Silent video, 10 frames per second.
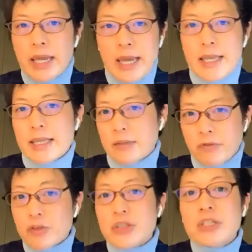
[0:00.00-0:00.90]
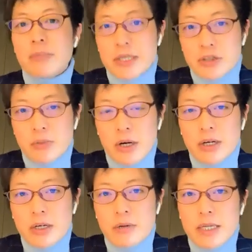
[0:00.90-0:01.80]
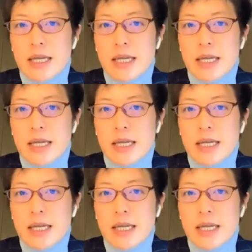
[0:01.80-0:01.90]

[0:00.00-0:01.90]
and versus the benchmark, right?